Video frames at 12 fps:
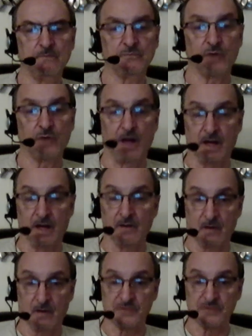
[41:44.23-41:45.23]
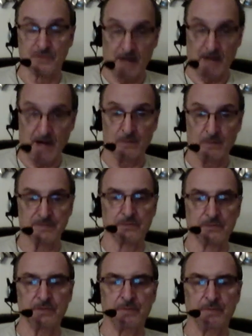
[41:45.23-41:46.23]
and also how He's going
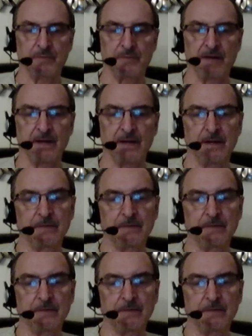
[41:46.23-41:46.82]
to provide it.